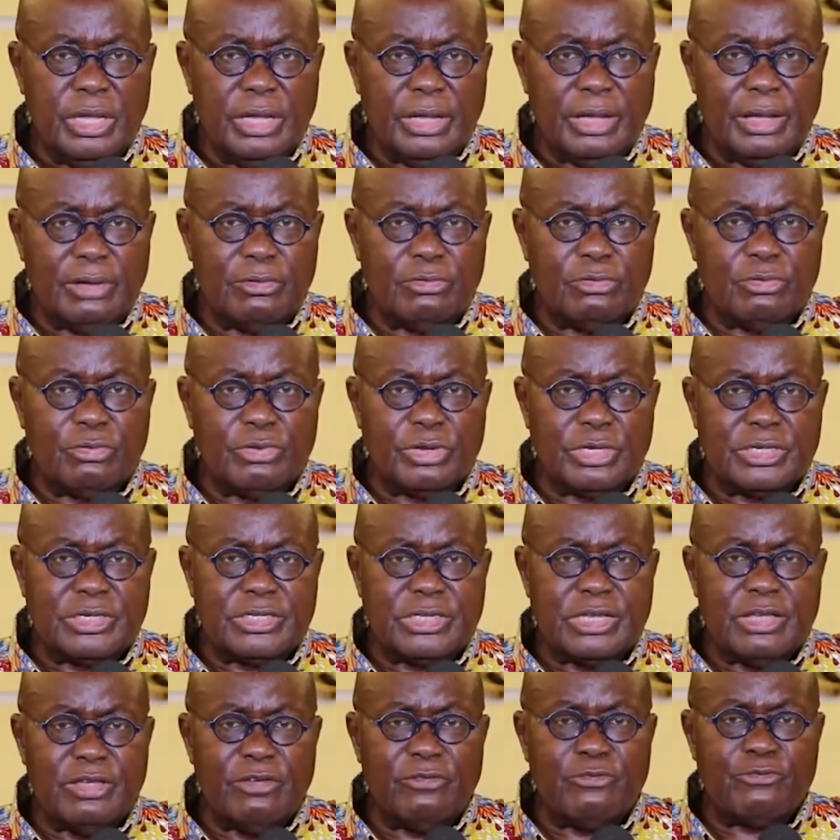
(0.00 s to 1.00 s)
and will
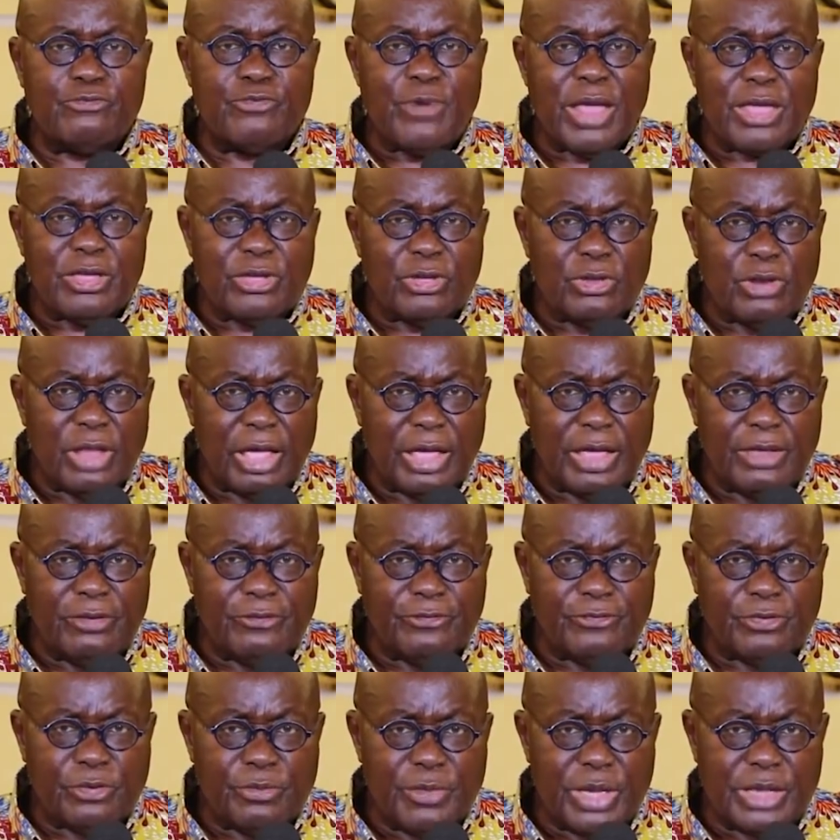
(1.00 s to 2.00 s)
receive regular
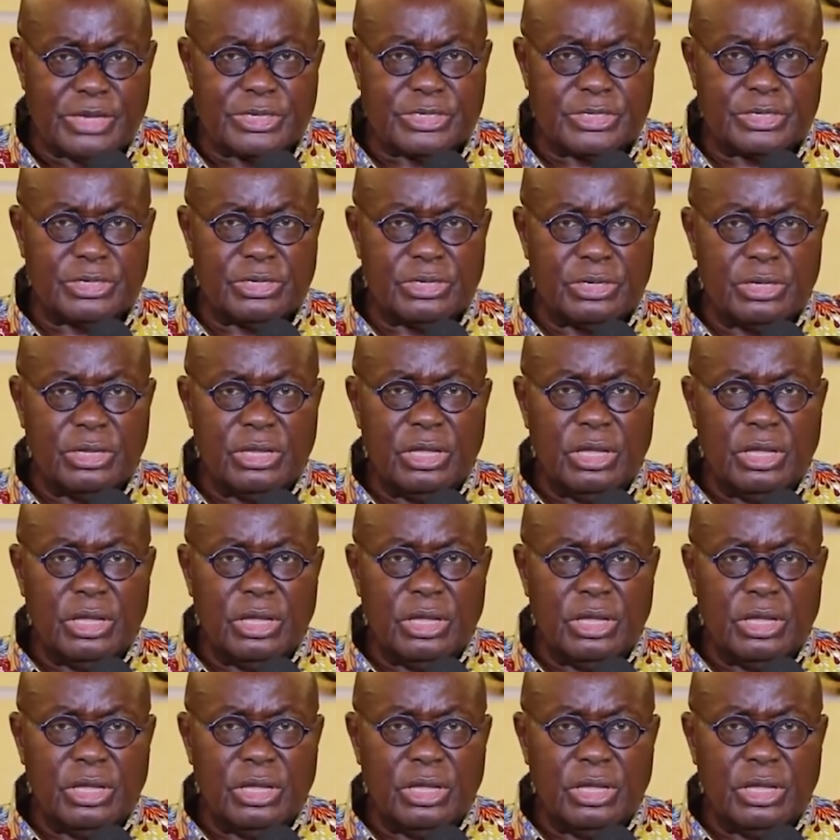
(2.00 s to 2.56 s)
information